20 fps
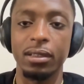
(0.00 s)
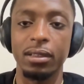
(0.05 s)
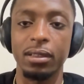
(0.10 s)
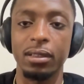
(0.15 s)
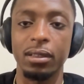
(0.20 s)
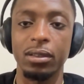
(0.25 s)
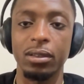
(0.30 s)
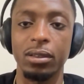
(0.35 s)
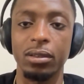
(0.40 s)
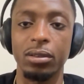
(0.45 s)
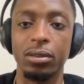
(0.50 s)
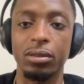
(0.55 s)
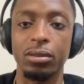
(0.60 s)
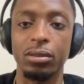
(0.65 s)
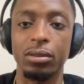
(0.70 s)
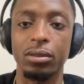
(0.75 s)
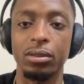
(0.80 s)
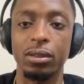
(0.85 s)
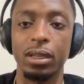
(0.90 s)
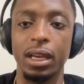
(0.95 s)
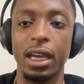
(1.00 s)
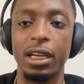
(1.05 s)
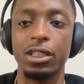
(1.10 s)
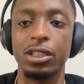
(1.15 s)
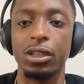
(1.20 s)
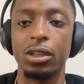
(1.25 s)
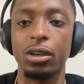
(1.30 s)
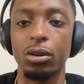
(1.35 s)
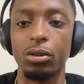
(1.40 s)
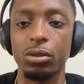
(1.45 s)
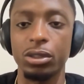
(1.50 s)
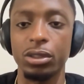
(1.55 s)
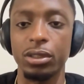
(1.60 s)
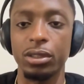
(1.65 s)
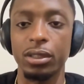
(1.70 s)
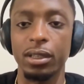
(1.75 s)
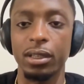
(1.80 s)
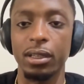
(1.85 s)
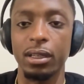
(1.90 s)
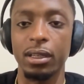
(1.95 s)
you know, Haitian
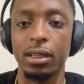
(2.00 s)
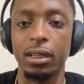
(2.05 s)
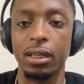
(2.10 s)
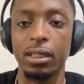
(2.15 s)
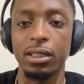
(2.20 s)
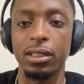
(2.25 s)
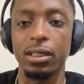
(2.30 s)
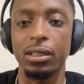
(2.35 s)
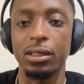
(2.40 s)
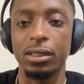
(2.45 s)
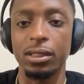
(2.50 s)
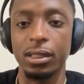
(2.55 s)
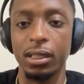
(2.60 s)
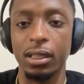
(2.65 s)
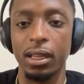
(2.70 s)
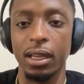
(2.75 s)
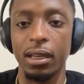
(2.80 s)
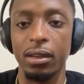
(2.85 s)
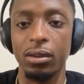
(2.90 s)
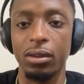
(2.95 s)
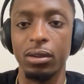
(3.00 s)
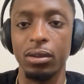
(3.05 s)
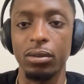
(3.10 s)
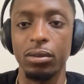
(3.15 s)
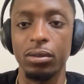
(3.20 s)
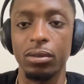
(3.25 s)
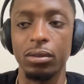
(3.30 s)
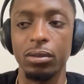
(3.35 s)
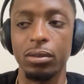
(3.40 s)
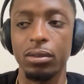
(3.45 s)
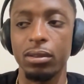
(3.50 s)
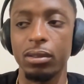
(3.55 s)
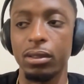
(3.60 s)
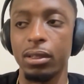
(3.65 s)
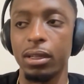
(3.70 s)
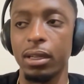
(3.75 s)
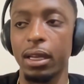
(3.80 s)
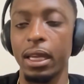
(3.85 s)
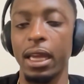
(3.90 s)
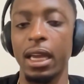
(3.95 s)
culture, and she understood, like, you know,
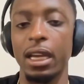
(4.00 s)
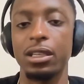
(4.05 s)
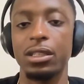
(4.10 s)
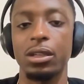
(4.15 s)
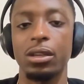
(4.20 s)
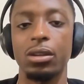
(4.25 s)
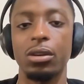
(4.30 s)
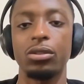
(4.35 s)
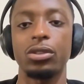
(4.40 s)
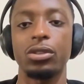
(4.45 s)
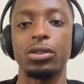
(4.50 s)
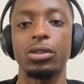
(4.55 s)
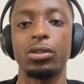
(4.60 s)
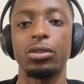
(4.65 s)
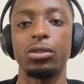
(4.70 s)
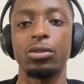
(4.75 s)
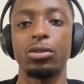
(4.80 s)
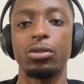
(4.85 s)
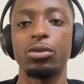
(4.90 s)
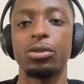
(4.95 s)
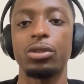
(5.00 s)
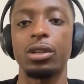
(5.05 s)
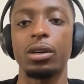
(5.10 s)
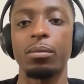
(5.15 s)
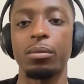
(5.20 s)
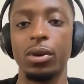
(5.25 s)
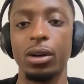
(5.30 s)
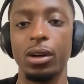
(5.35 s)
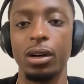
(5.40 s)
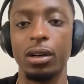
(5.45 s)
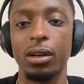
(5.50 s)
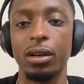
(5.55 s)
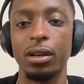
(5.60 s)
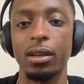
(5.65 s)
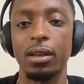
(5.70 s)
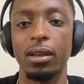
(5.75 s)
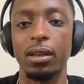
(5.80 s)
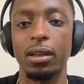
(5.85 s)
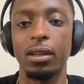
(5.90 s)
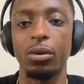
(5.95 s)
Haitian culture, you do something wrong,
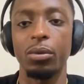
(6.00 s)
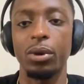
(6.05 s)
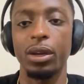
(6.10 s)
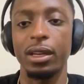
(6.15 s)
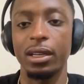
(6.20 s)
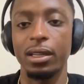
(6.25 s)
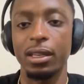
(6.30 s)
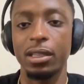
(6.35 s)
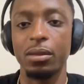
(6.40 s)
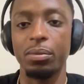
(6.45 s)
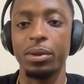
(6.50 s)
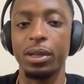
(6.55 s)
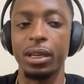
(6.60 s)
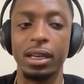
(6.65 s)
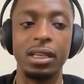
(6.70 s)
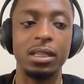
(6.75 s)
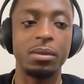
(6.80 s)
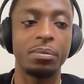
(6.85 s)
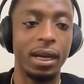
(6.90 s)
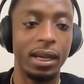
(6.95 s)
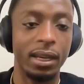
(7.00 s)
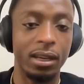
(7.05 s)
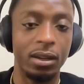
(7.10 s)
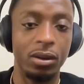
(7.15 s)
the way you get disciplined is by getting